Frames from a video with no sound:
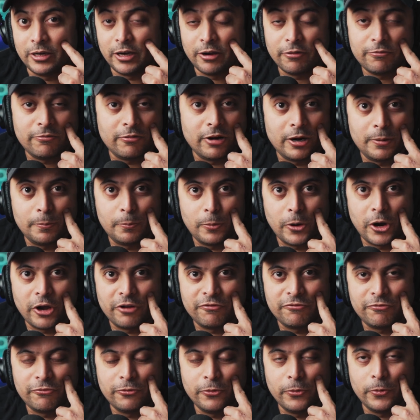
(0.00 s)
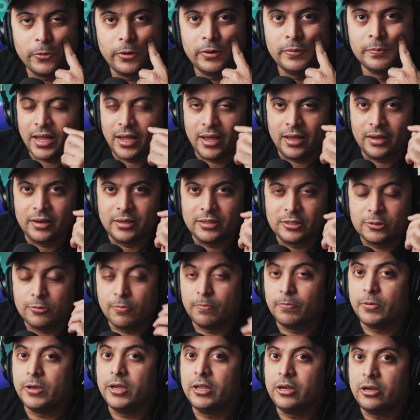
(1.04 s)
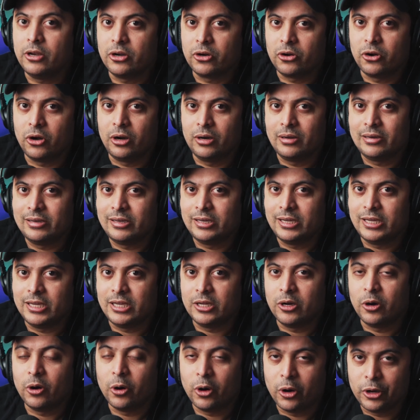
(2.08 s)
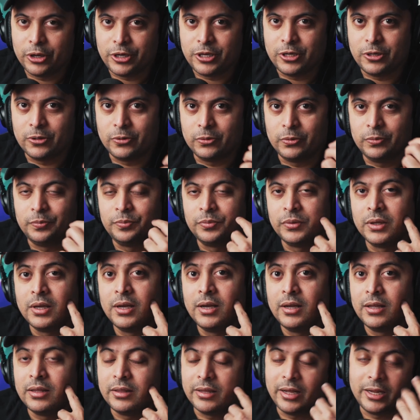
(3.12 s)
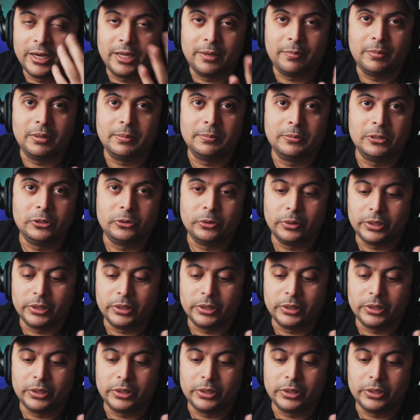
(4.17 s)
f1.4, and a superior quality audio that I'm able to